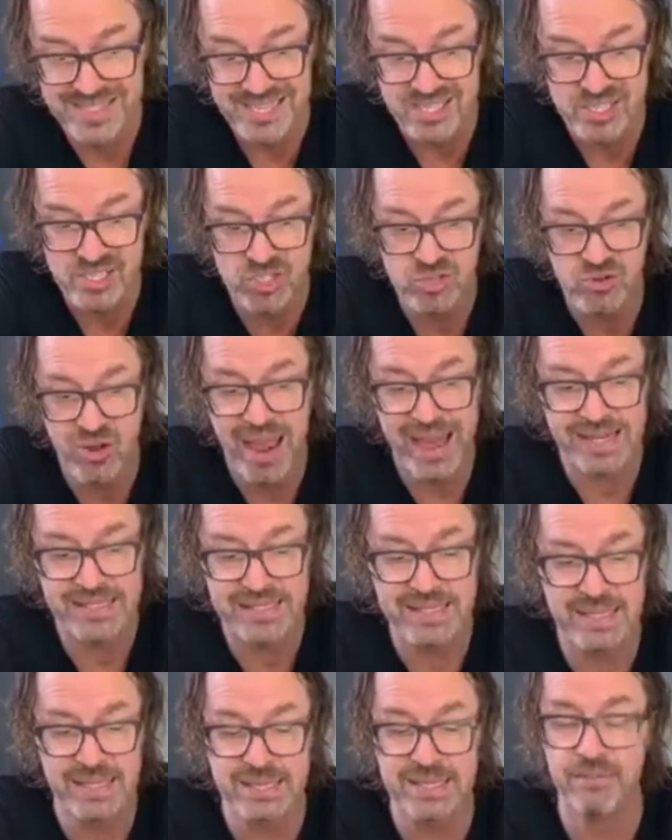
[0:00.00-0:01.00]
distract
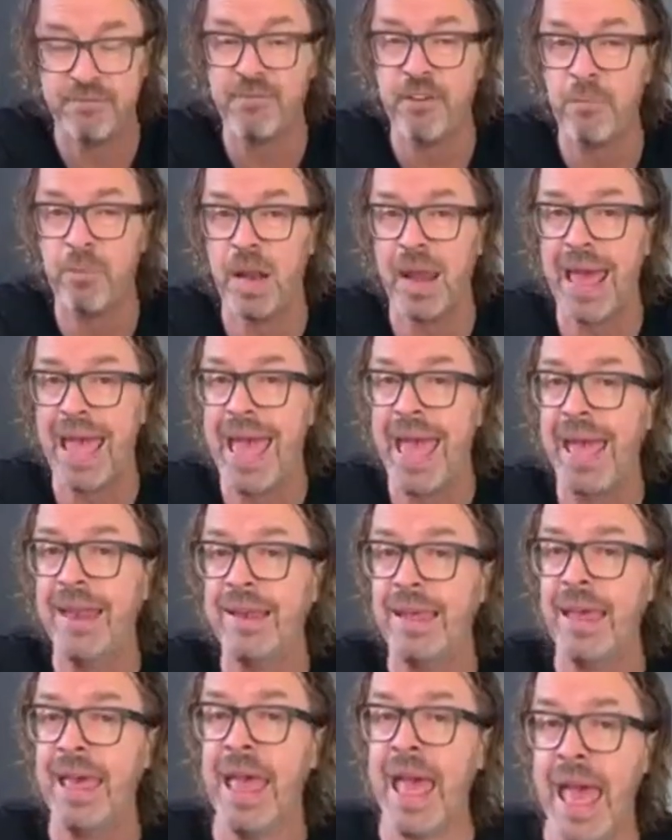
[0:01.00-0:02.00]
the fibular
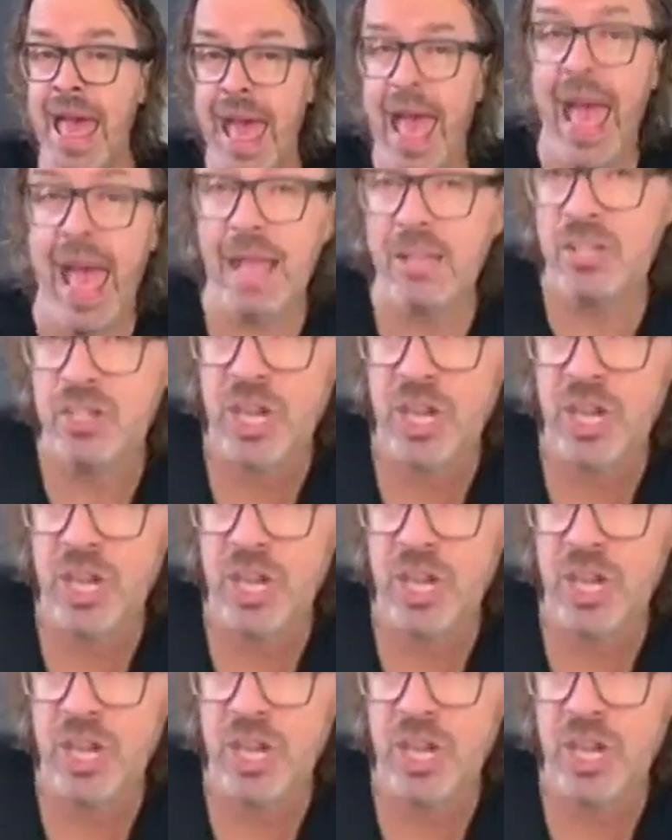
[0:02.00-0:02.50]
head and